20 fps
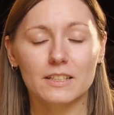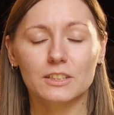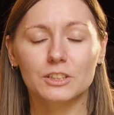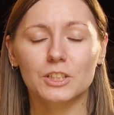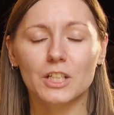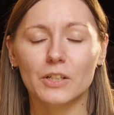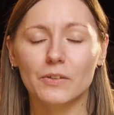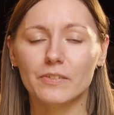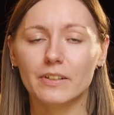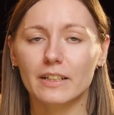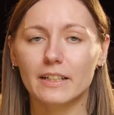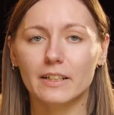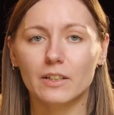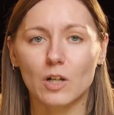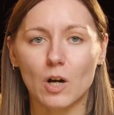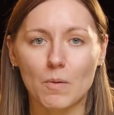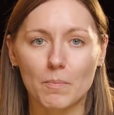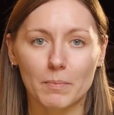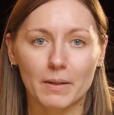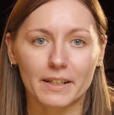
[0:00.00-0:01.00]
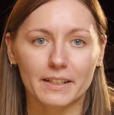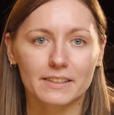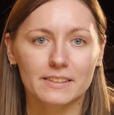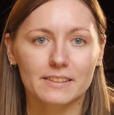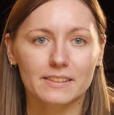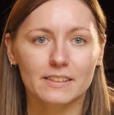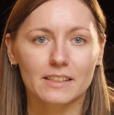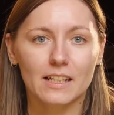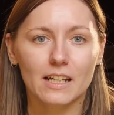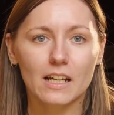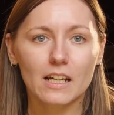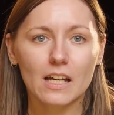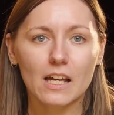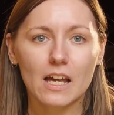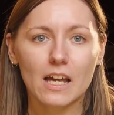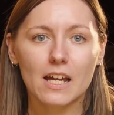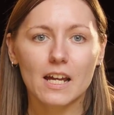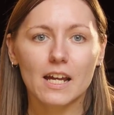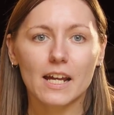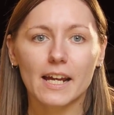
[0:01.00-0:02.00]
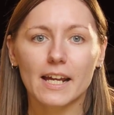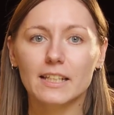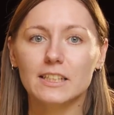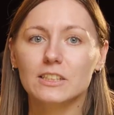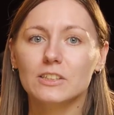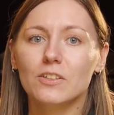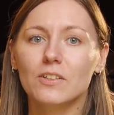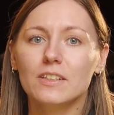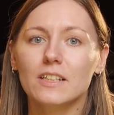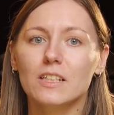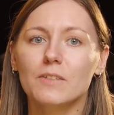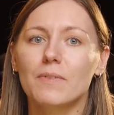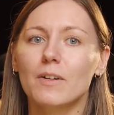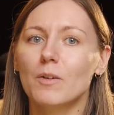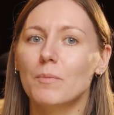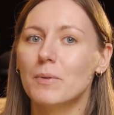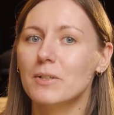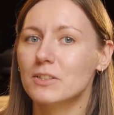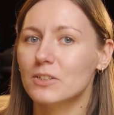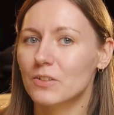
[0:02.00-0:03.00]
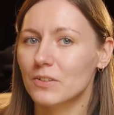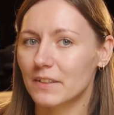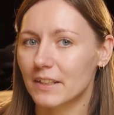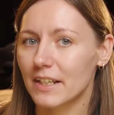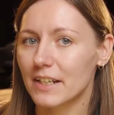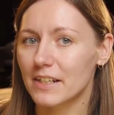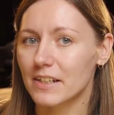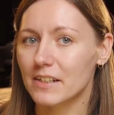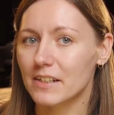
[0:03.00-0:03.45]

is genuinely complex. It's not that developers don't